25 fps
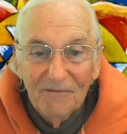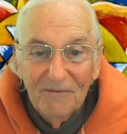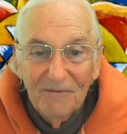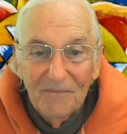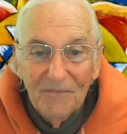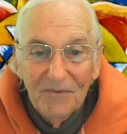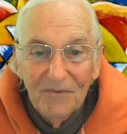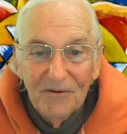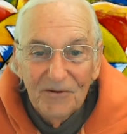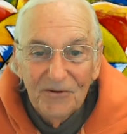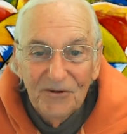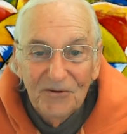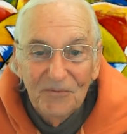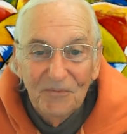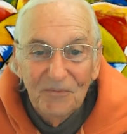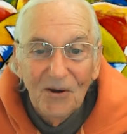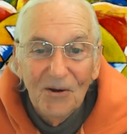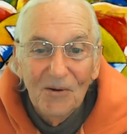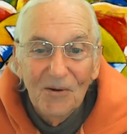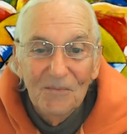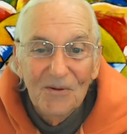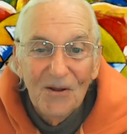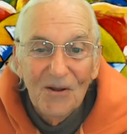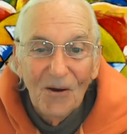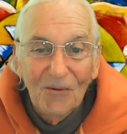the
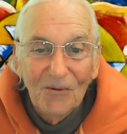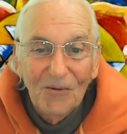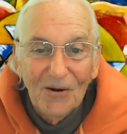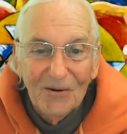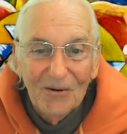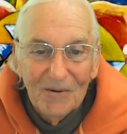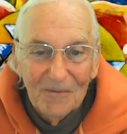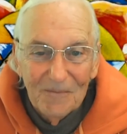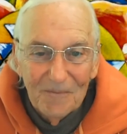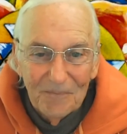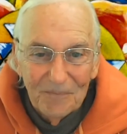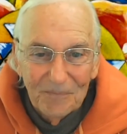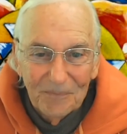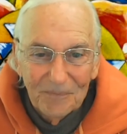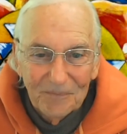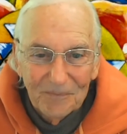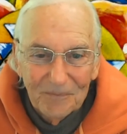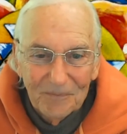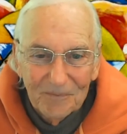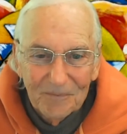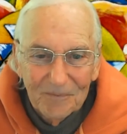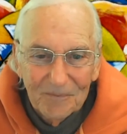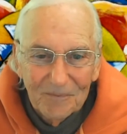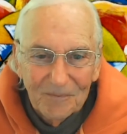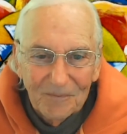sperm donor
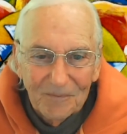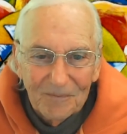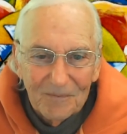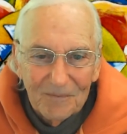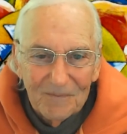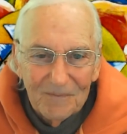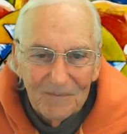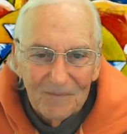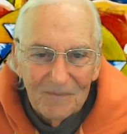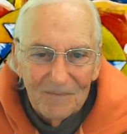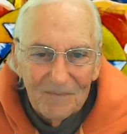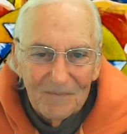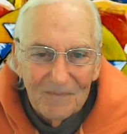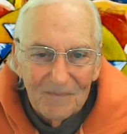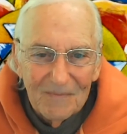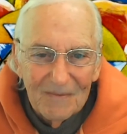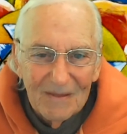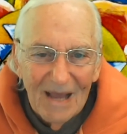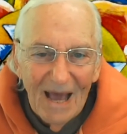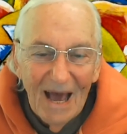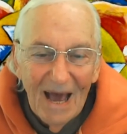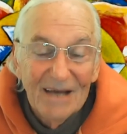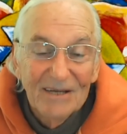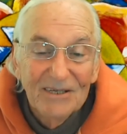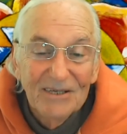
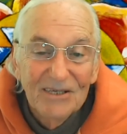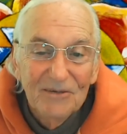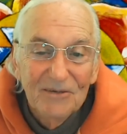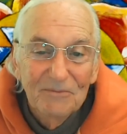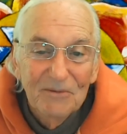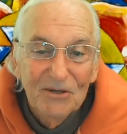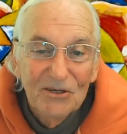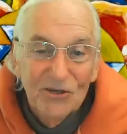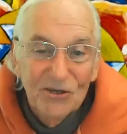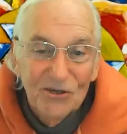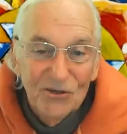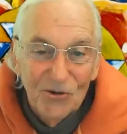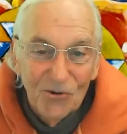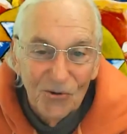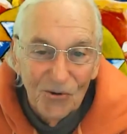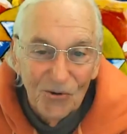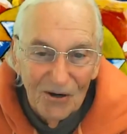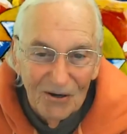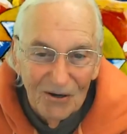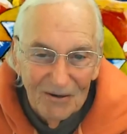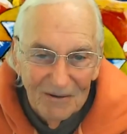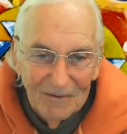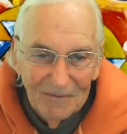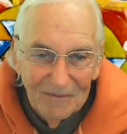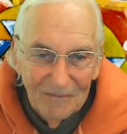has to mature
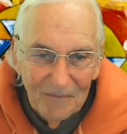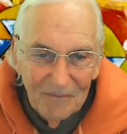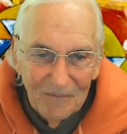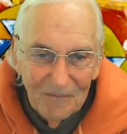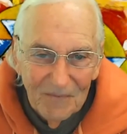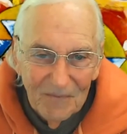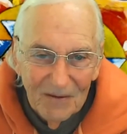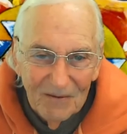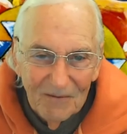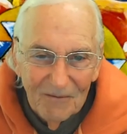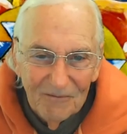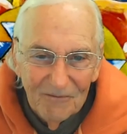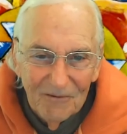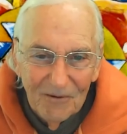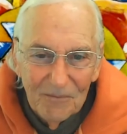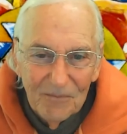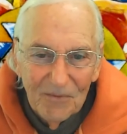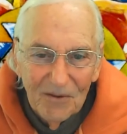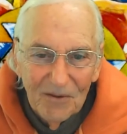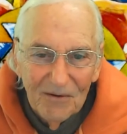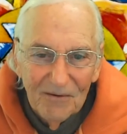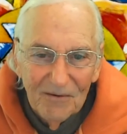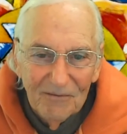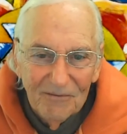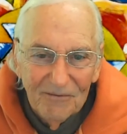from
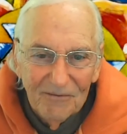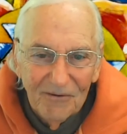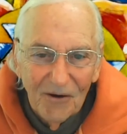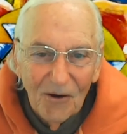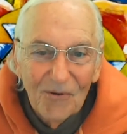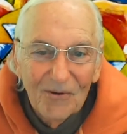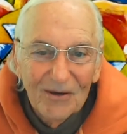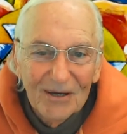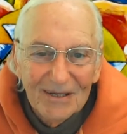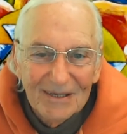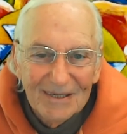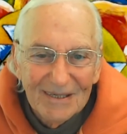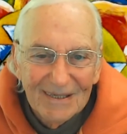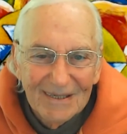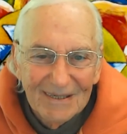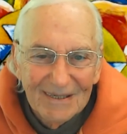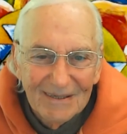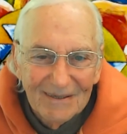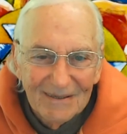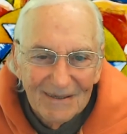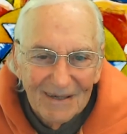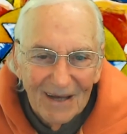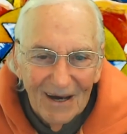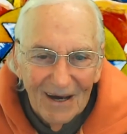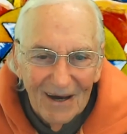the focus
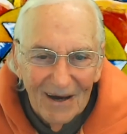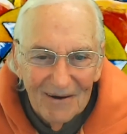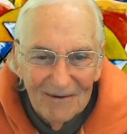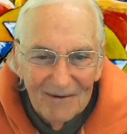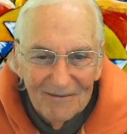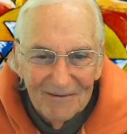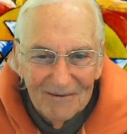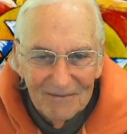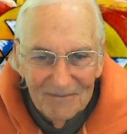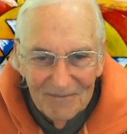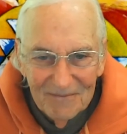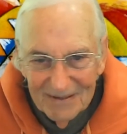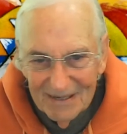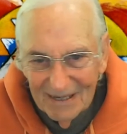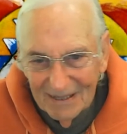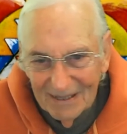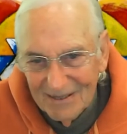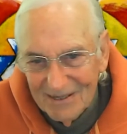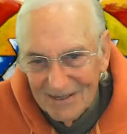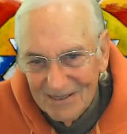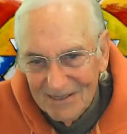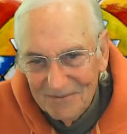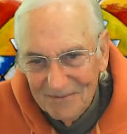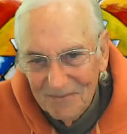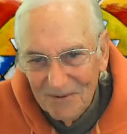of being the
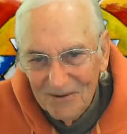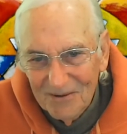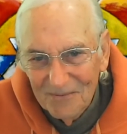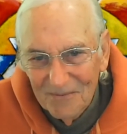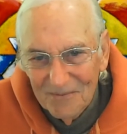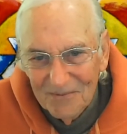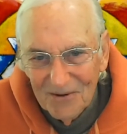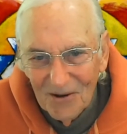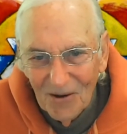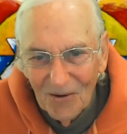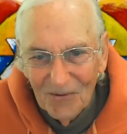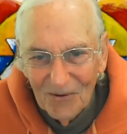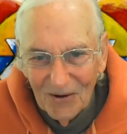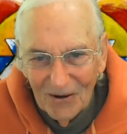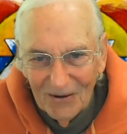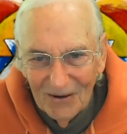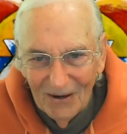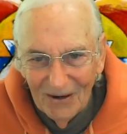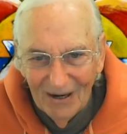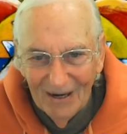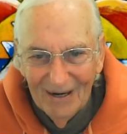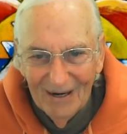sperm donor